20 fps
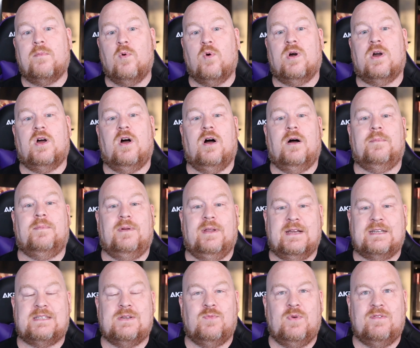more
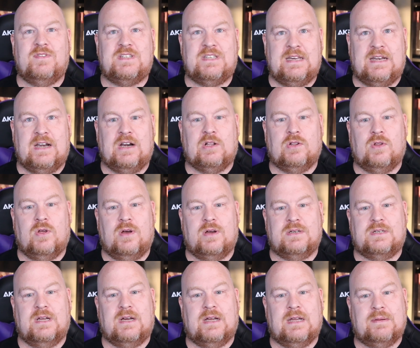complex than we've seen in a long
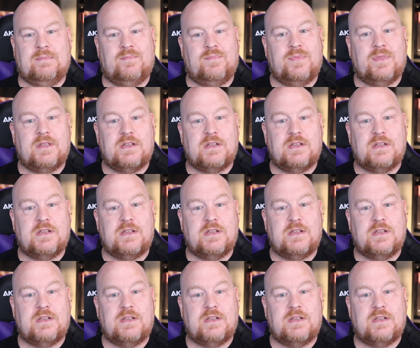time.